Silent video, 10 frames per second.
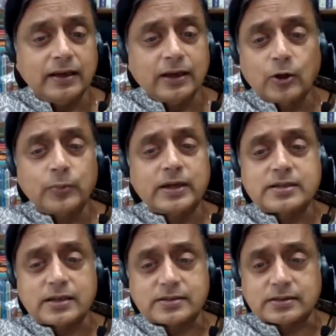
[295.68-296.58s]
India, nobody
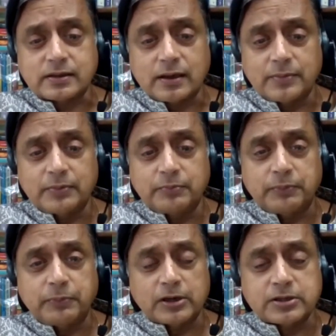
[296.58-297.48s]
says it. I mean,
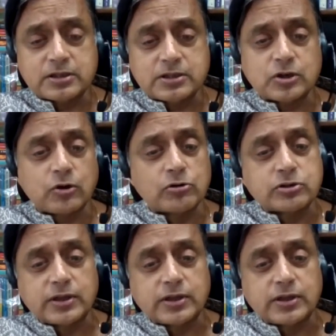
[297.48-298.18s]
politicians who go to